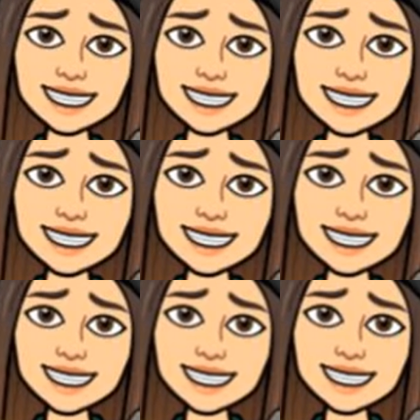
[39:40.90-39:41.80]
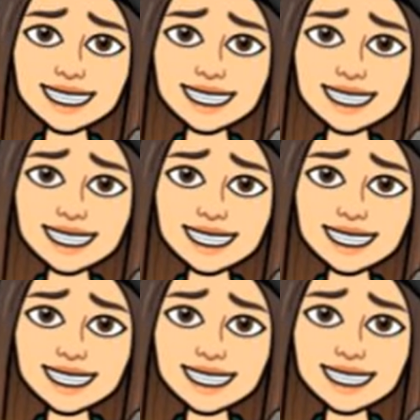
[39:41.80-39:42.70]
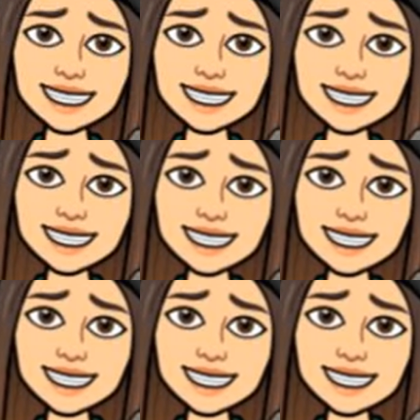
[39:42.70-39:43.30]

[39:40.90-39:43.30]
(silence)